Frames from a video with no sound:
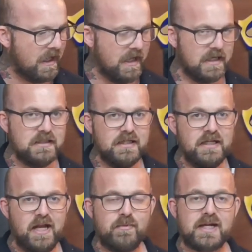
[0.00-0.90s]
Uh,
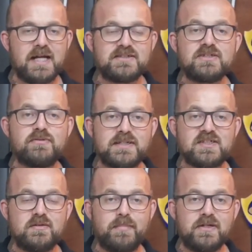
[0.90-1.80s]
in regards to the
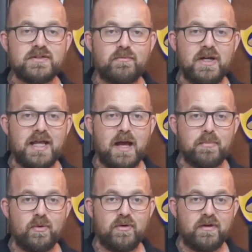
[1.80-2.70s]
rest of the build, I'm really
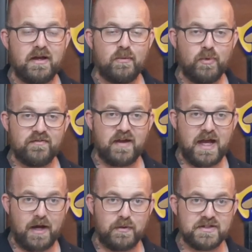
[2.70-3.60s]
happy with, with,
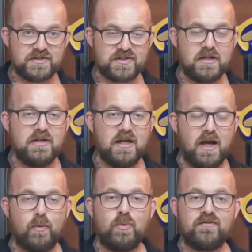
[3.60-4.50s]
how, it's,
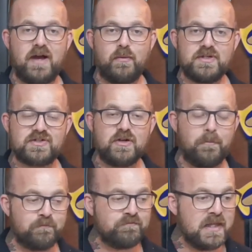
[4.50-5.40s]
how, with how it's
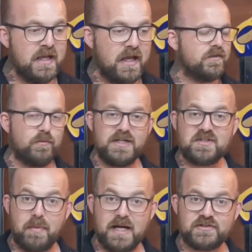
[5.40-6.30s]
gone. There
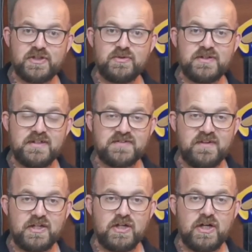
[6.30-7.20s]
is a part two to this
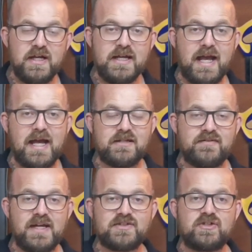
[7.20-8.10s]
video,
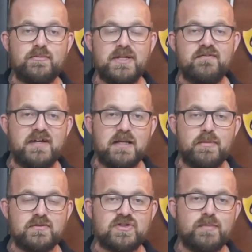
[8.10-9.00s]
and that's going to be
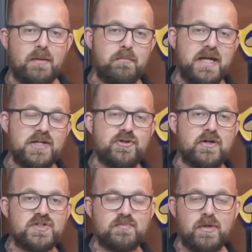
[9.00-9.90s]
available to my
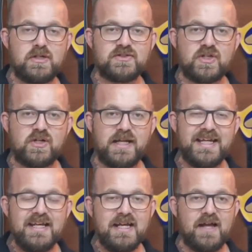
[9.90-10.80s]
Patreon supporters
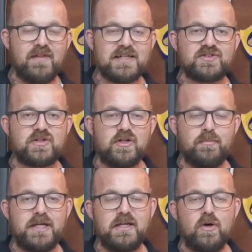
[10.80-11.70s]
only, and that's going
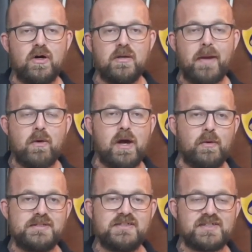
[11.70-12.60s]
to be all about
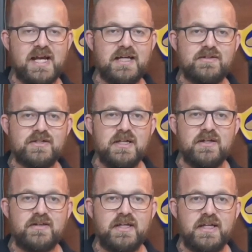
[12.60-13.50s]
how I designed
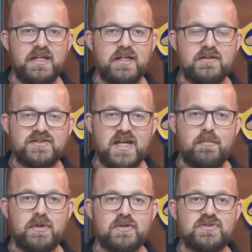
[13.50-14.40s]
the
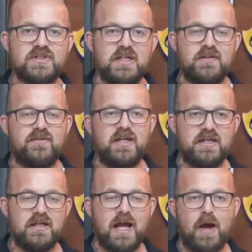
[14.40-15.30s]
tables,
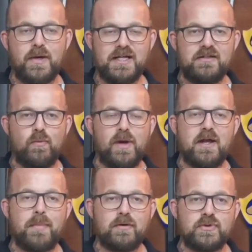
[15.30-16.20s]
the how I
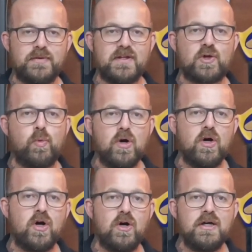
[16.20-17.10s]
went about doing the
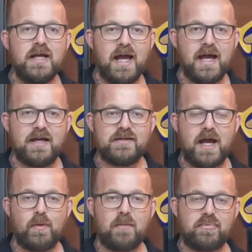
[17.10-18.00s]
quote, and
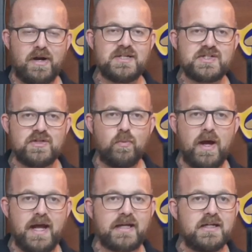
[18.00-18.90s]
how I priced the
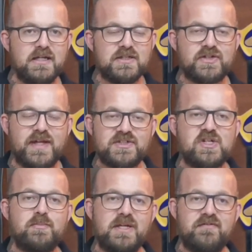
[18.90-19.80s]
work. So that's
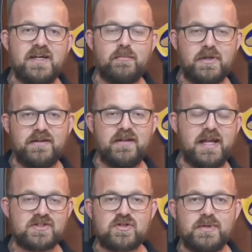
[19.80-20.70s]
going to be available in the
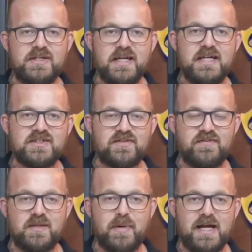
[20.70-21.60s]
next coming days
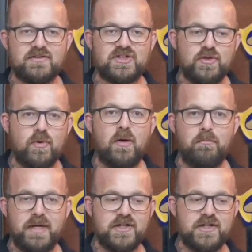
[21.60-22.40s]
for the part two on